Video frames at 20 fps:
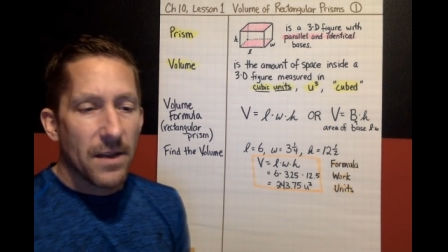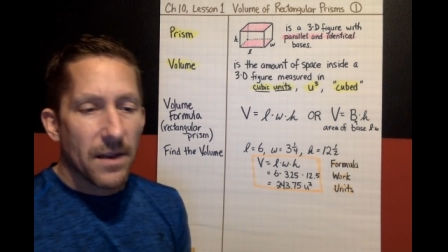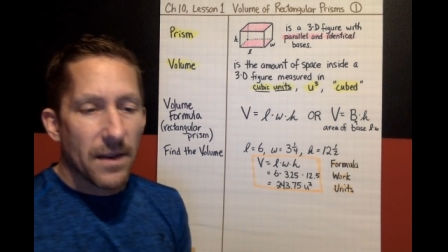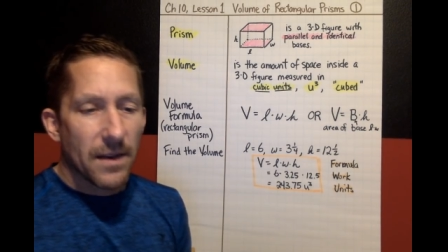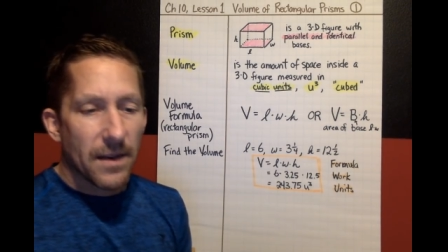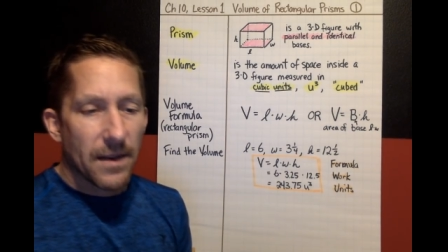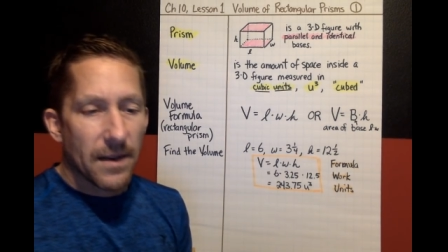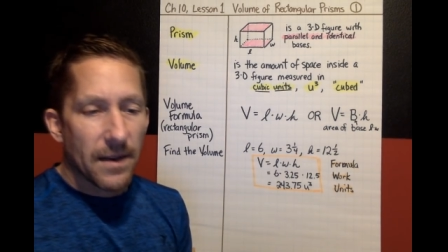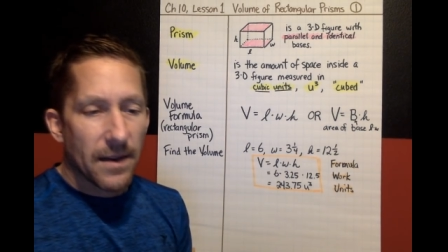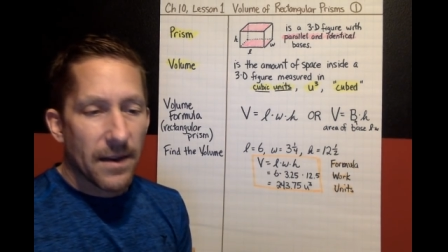
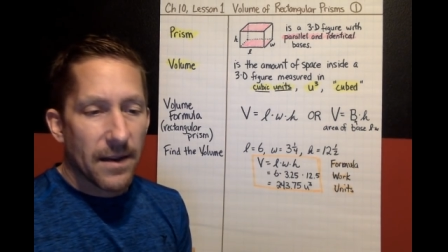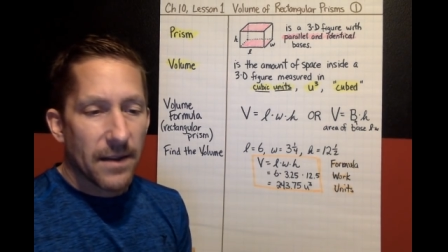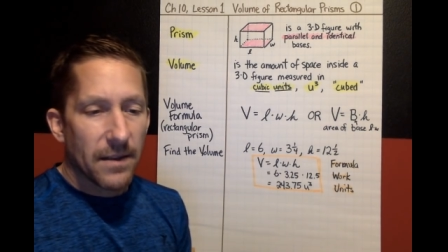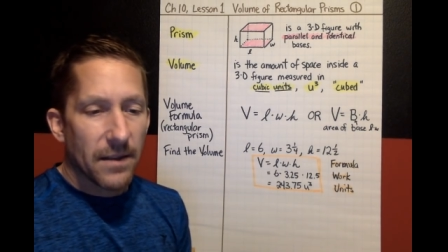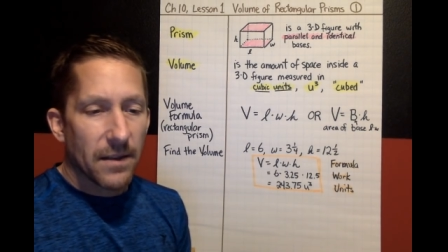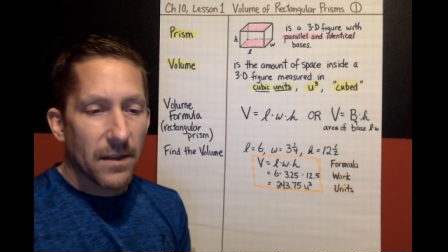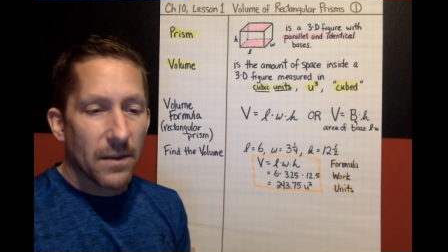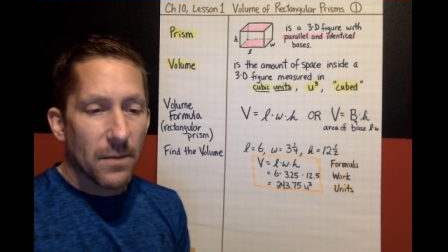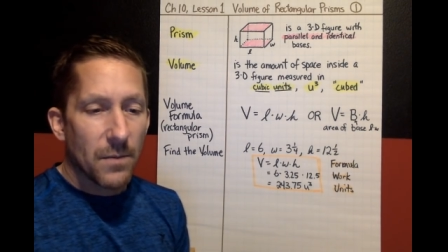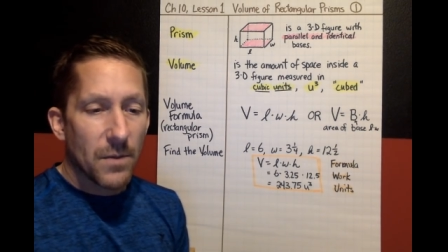Uh,
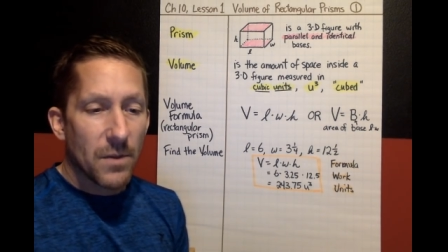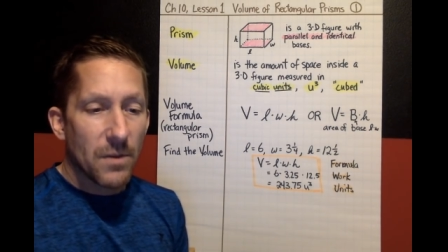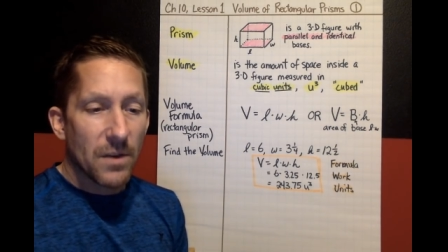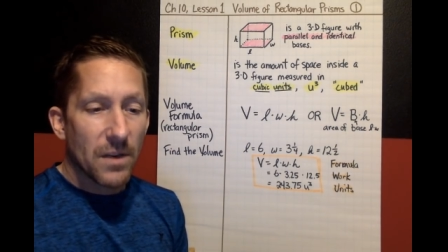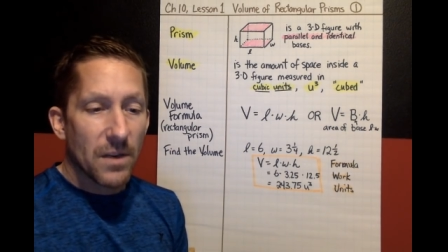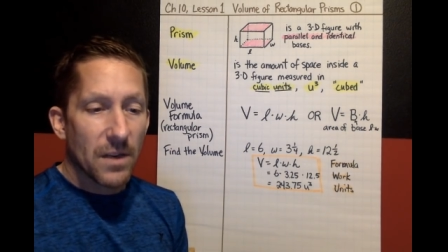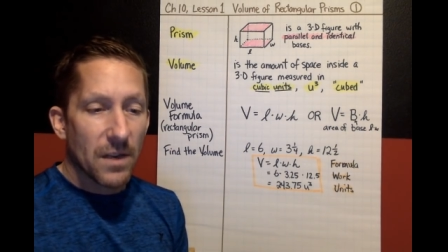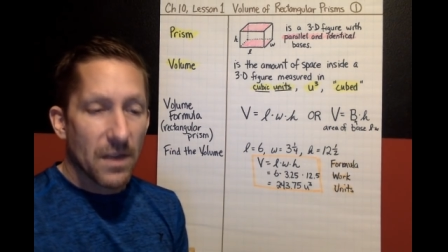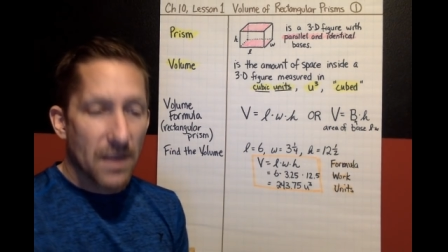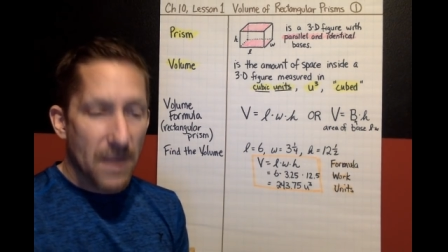the
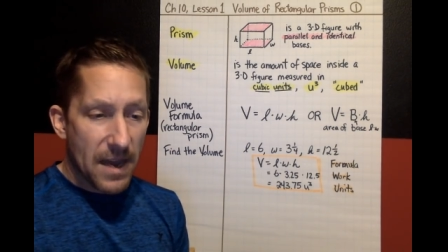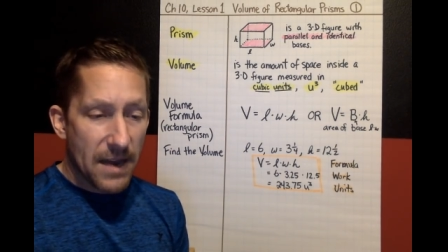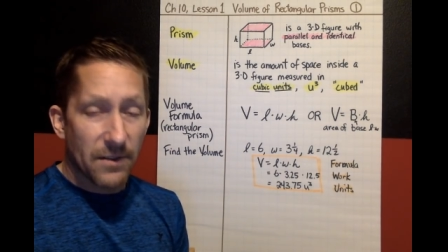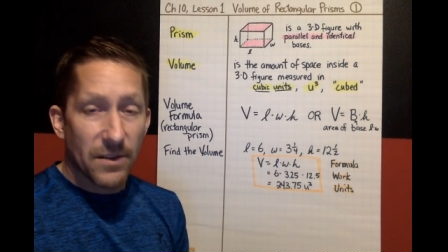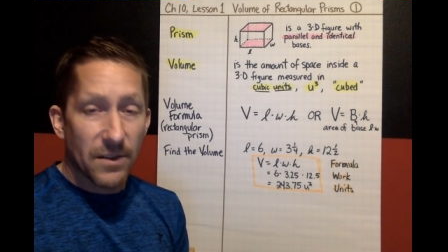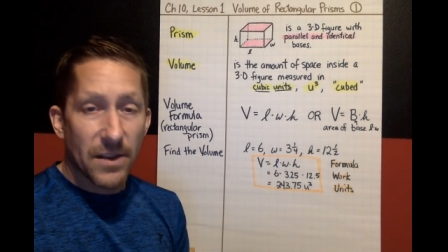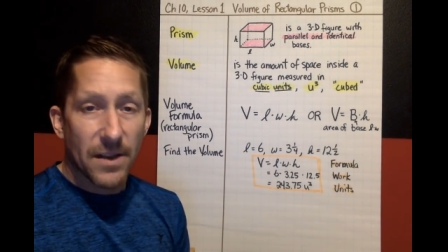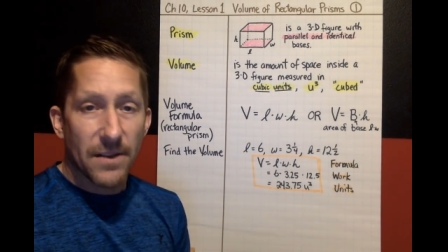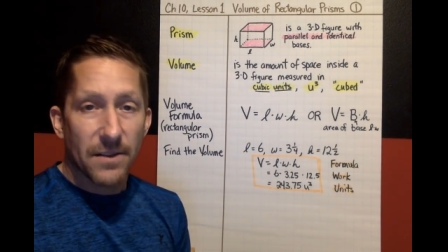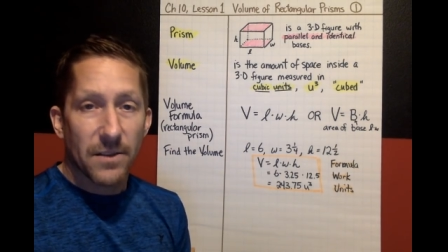commutative.
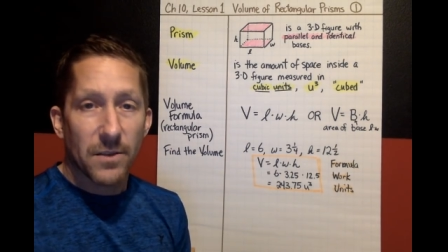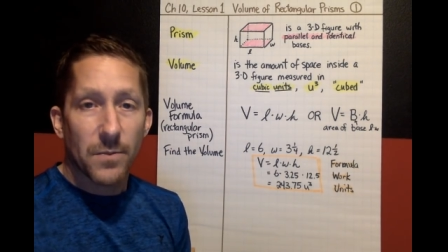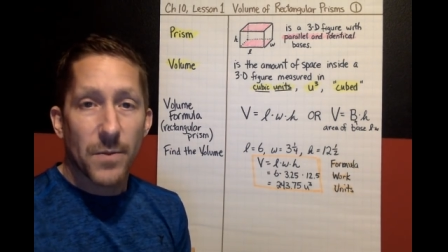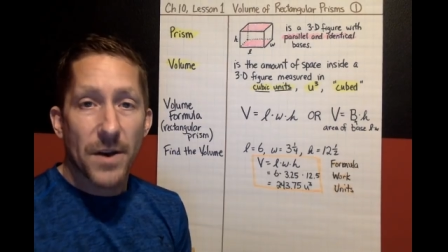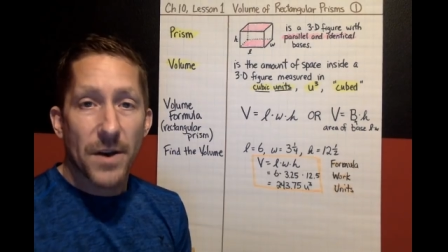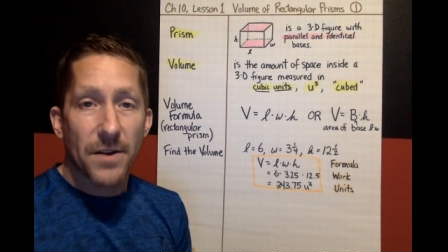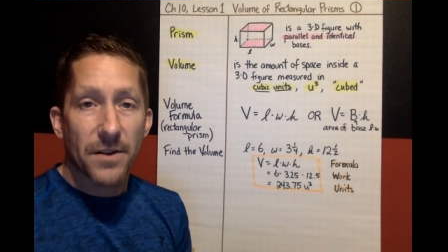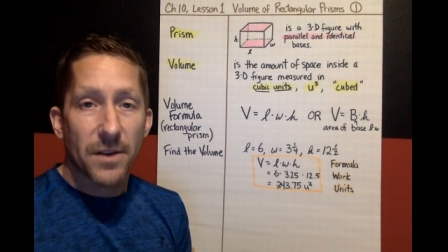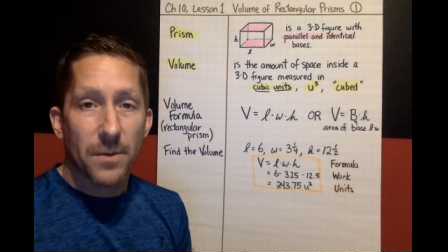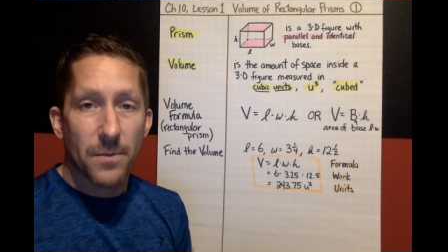here's how you
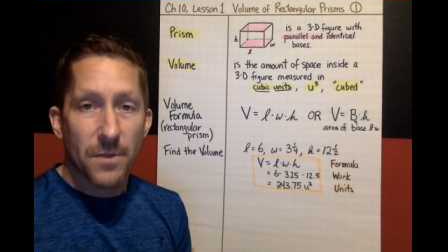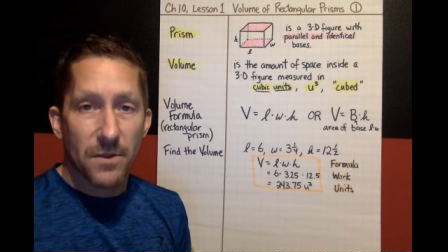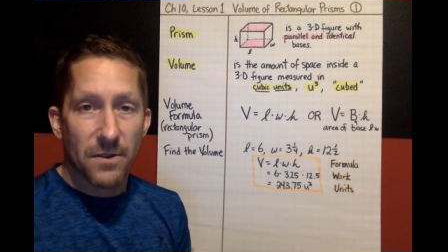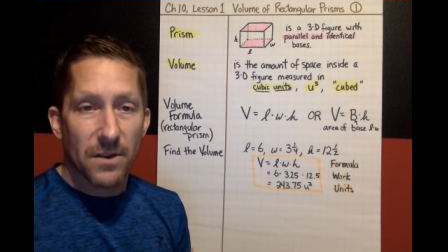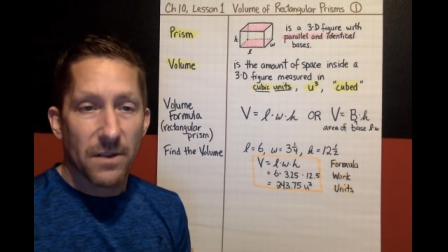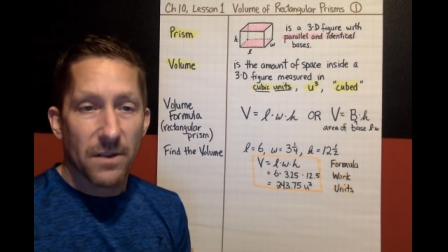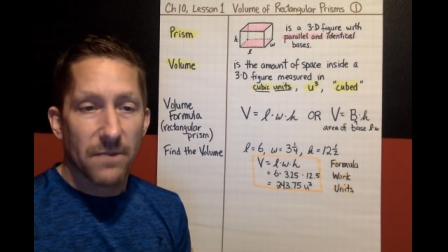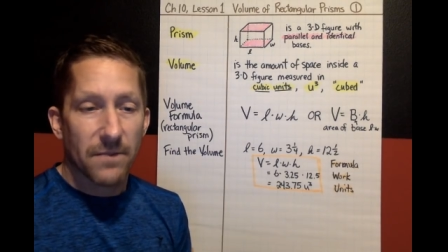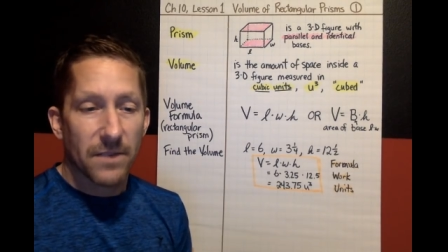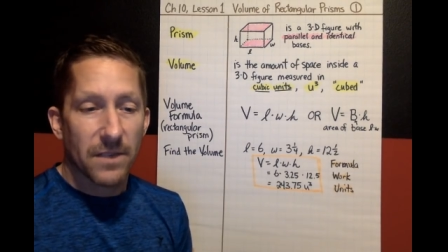spell
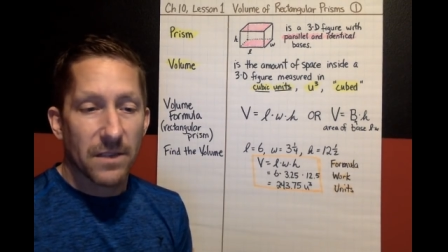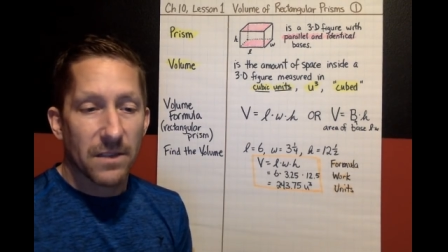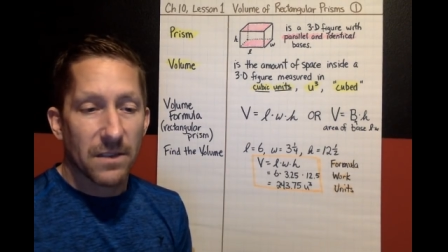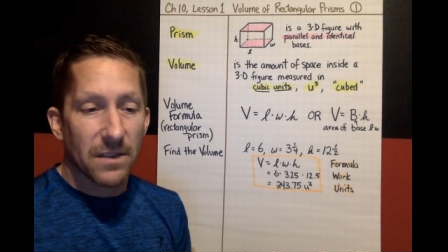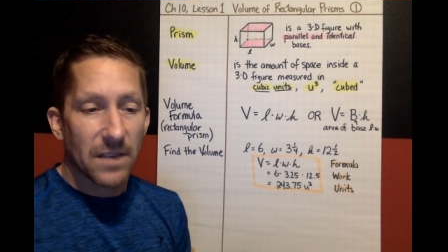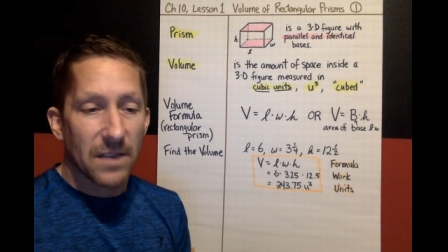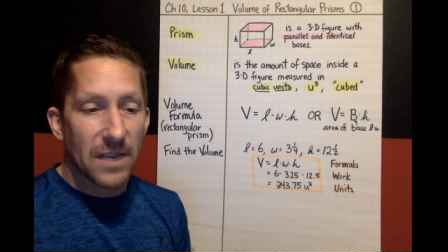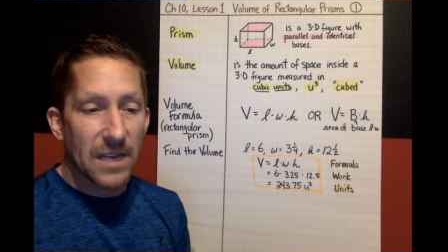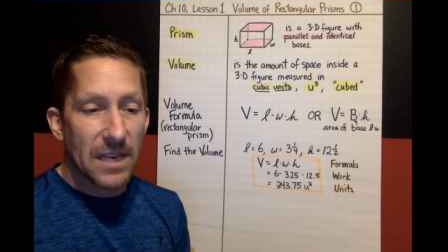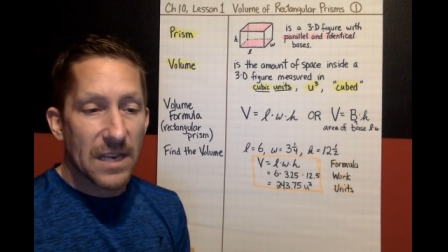commutative it's
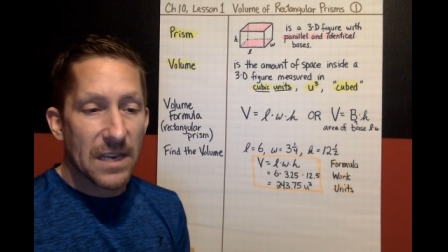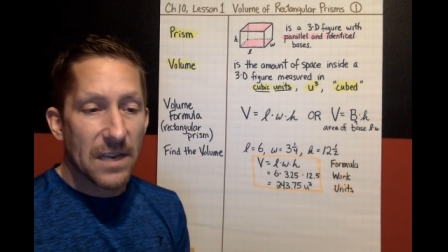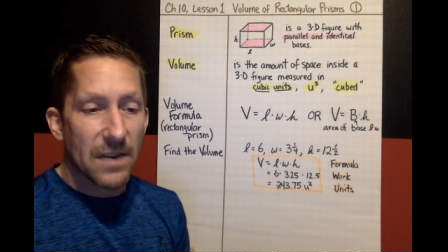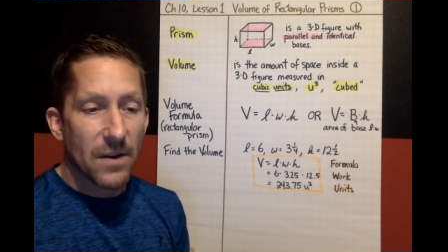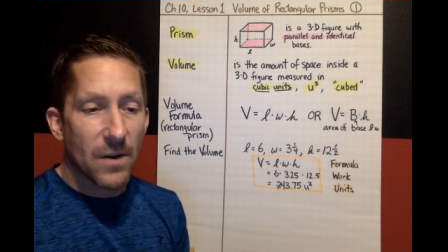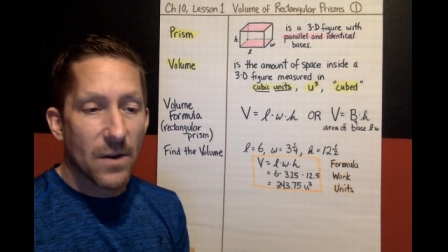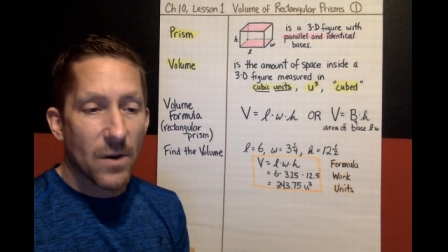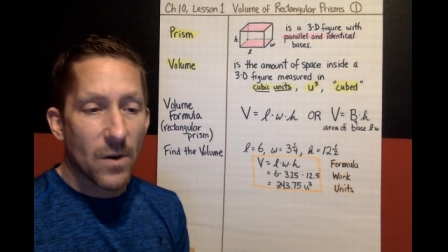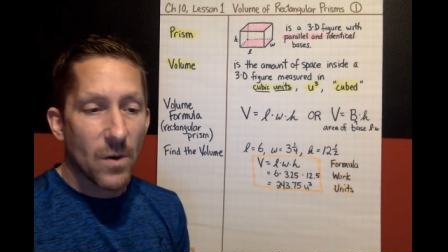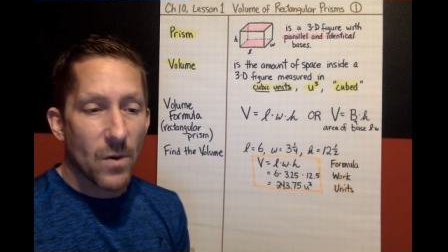C
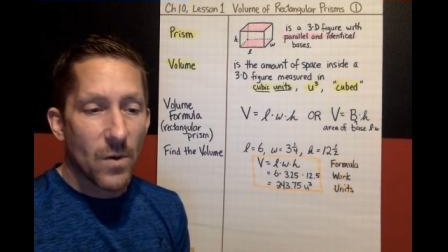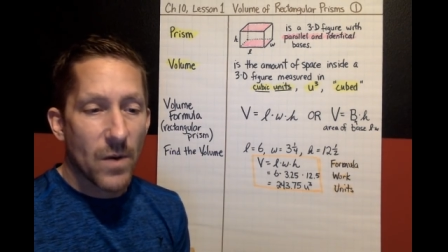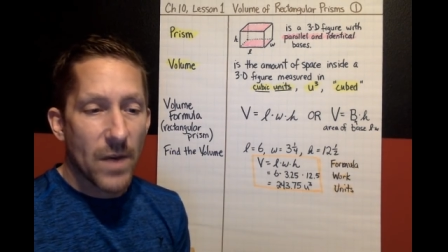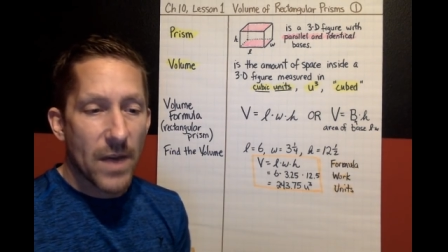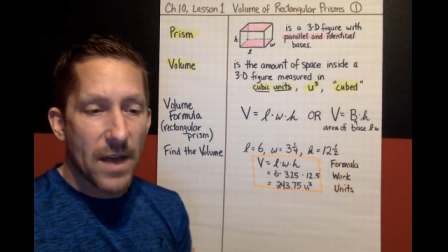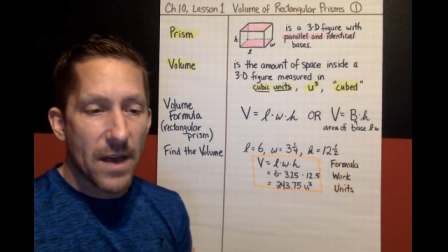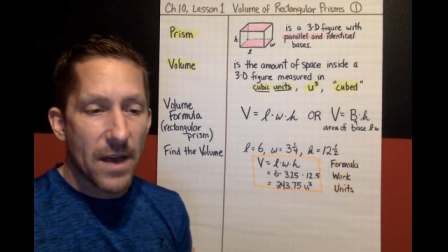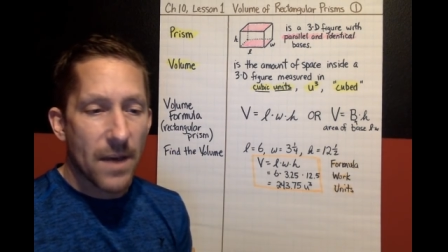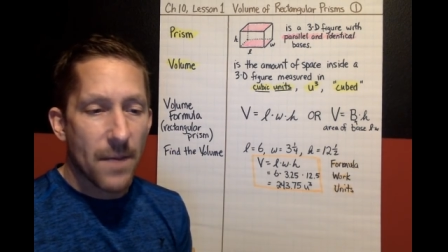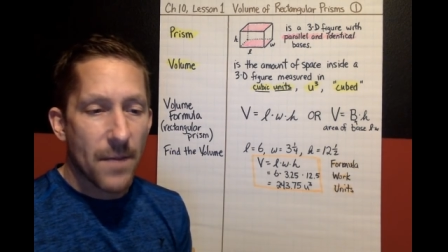O
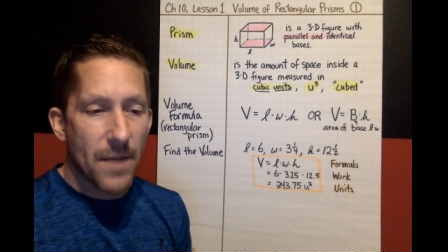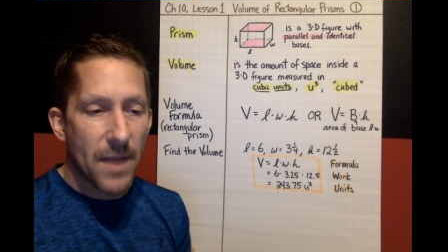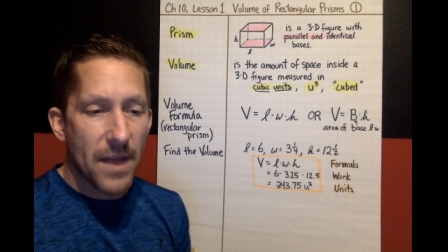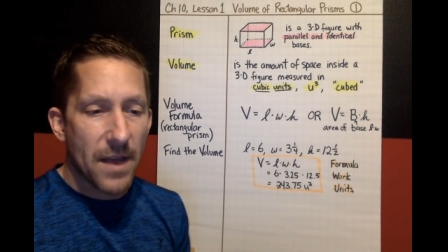M